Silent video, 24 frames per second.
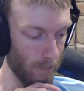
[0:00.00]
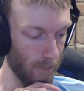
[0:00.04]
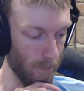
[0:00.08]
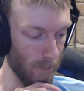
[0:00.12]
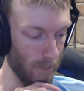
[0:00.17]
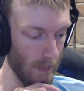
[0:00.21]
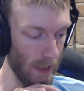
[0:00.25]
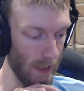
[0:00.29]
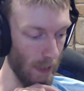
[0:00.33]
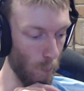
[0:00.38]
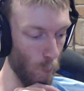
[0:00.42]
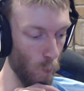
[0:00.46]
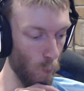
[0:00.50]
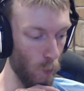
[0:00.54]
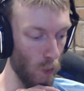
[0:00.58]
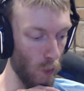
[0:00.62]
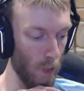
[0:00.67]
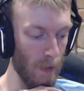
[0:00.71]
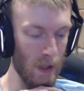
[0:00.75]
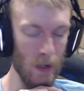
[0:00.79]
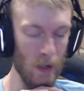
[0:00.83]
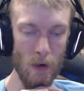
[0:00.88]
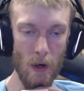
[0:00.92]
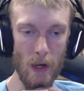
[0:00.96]
It would have
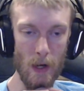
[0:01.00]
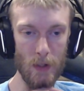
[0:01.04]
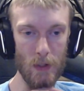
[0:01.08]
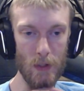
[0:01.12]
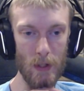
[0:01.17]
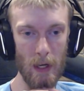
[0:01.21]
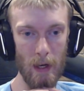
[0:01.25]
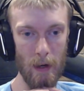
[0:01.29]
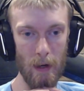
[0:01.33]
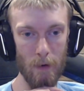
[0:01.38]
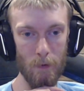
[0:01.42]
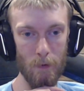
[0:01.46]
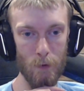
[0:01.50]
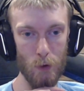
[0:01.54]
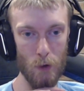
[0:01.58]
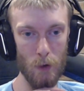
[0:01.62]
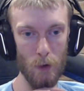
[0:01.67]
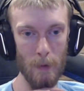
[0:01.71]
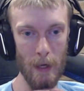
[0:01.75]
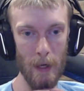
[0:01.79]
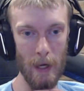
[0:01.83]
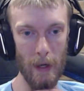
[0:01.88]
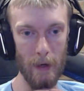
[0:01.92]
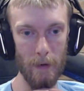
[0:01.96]
been nice to have
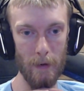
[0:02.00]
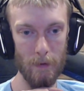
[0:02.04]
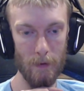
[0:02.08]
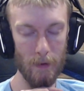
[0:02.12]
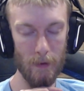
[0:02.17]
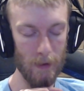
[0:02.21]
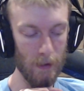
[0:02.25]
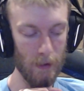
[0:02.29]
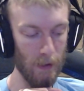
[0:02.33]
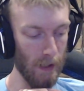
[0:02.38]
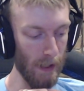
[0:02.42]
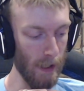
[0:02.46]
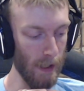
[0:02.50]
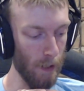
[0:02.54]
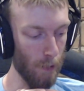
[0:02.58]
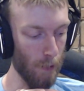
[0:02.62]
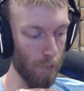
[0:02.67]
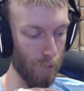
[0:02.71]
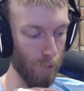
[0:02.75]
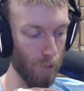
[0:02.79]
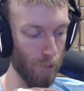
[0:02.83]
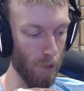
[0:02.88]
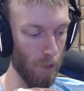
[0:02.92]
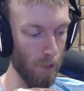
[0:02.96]
Zubat out
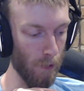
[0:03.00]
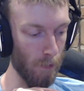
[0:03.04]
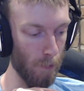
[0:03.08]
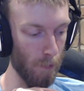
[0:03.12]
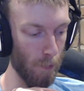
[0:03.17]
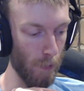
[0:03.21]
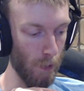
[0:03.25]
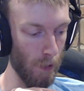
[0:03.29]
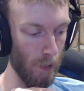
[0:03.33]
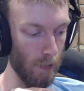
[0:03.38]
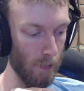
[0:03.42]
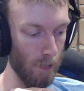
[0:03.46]
front, but